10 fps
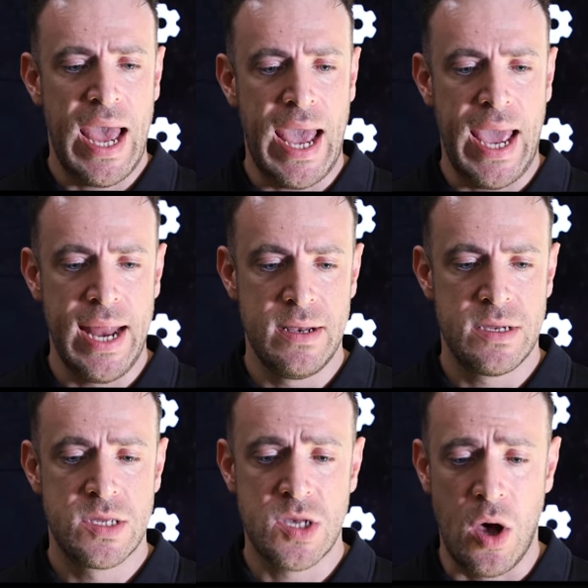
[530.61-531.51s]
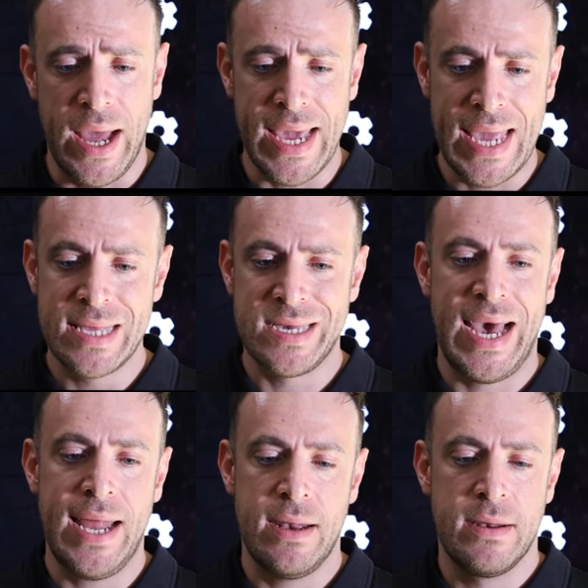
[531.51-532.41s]
And tying into
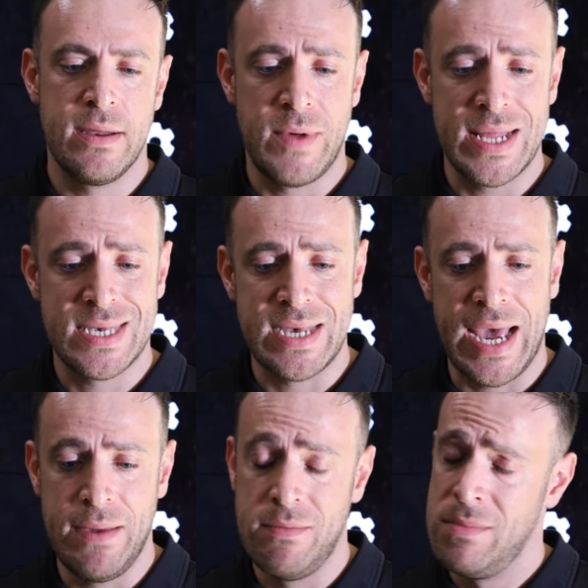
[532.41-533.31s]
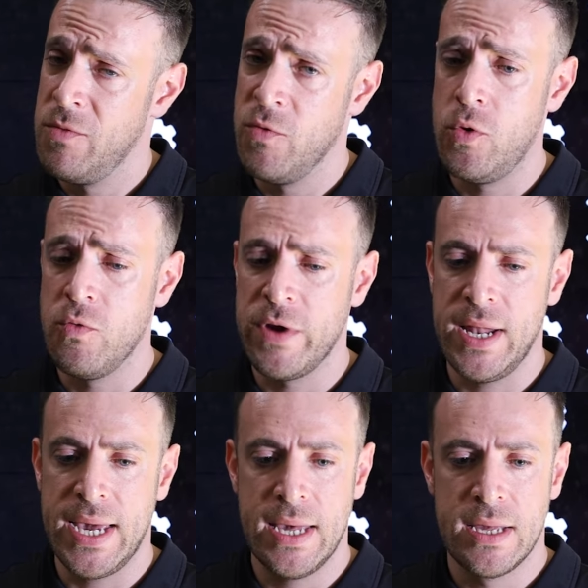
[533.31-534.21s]
that, but same rule
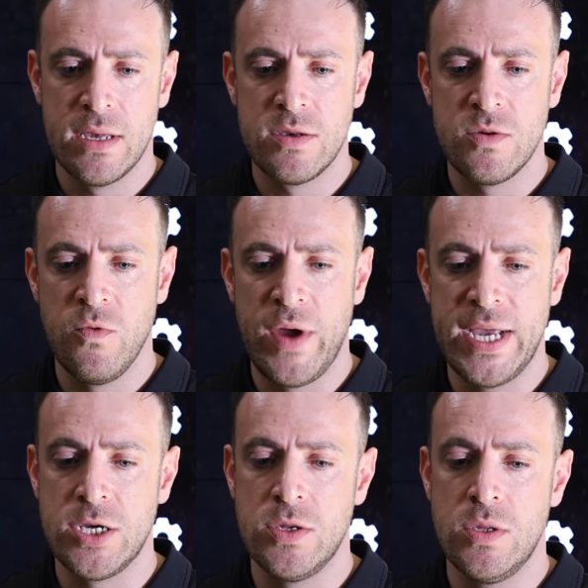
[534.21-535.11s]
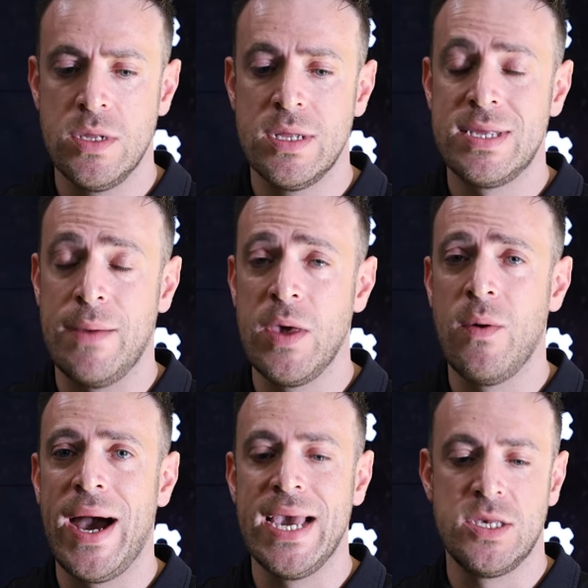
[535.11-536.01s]
really, regional
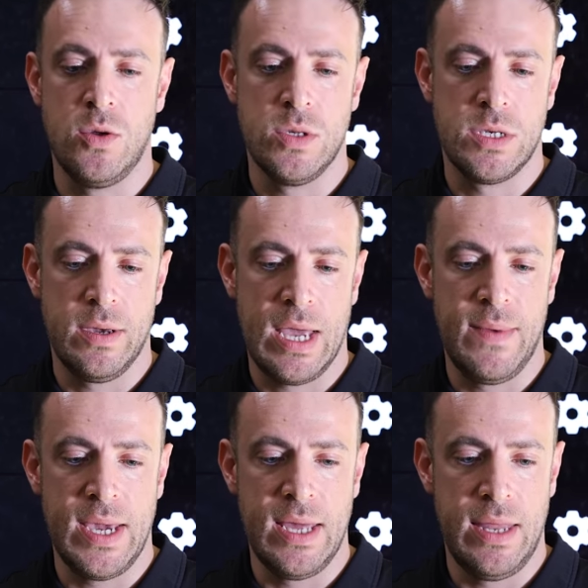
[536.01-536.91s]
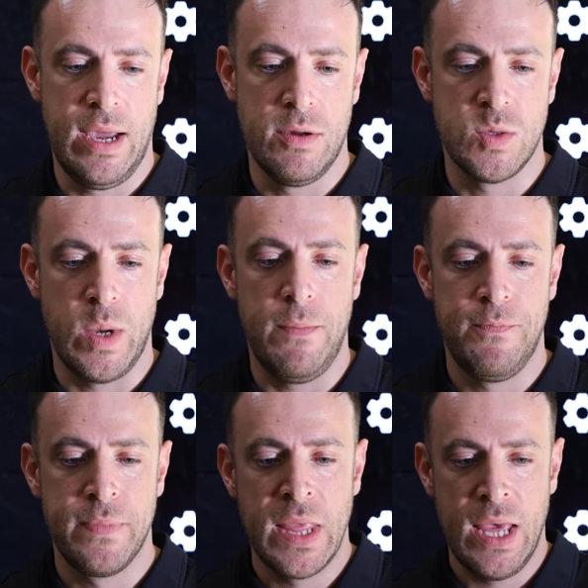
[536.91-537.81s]
WA is also coming in there as well.
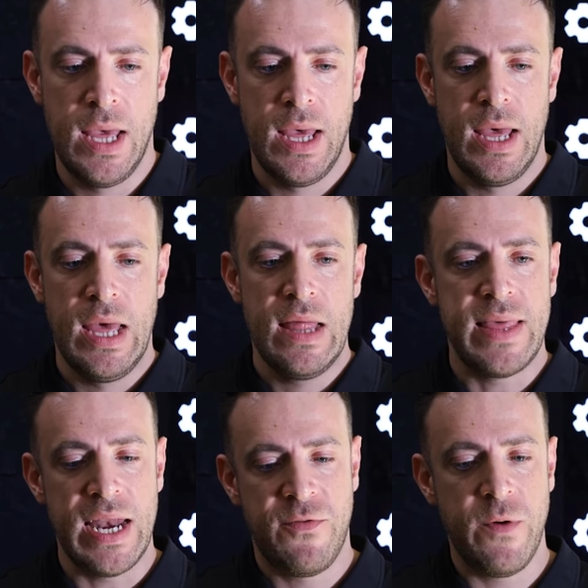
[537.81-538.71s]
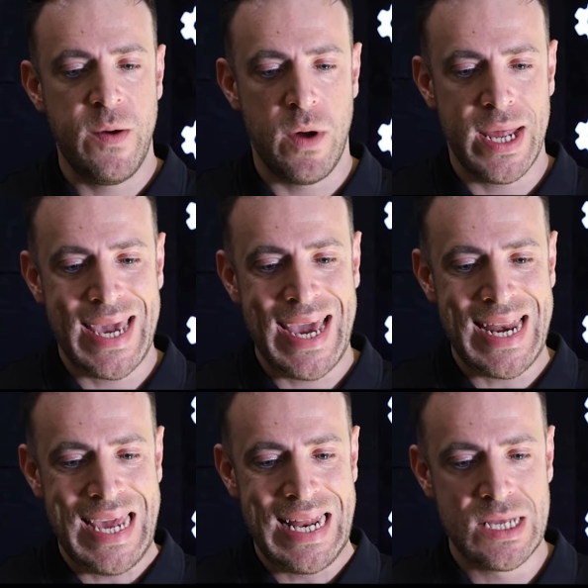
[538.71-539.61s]
Then if we want to
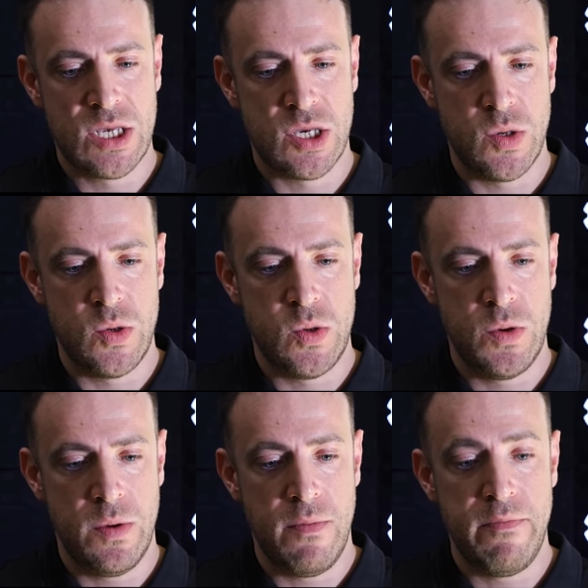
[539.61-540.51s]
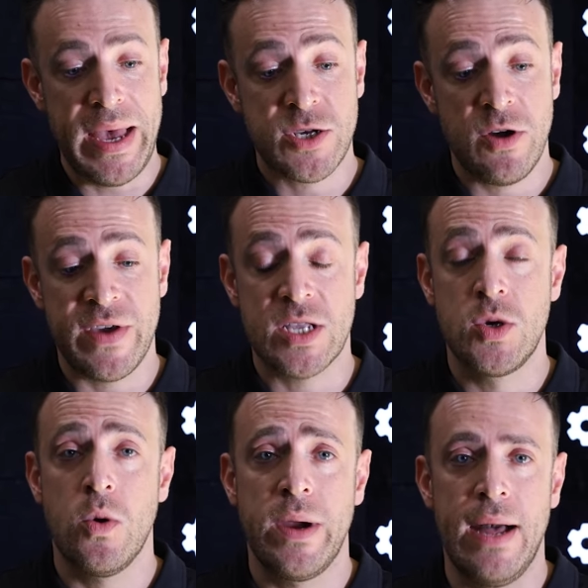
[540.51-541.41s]
get into Metro
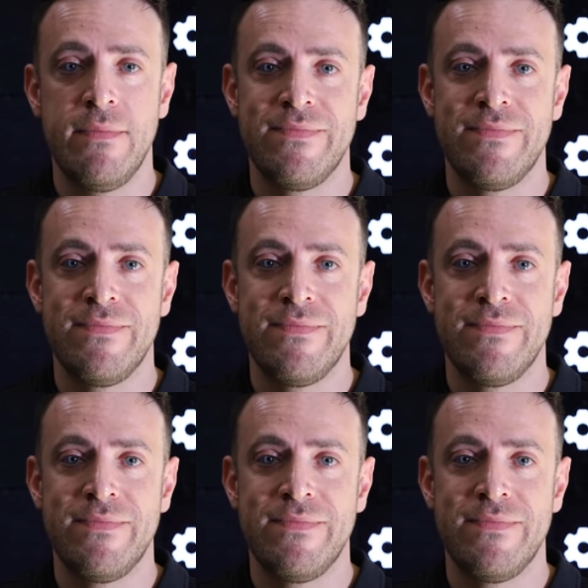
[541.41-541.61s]
Victoria,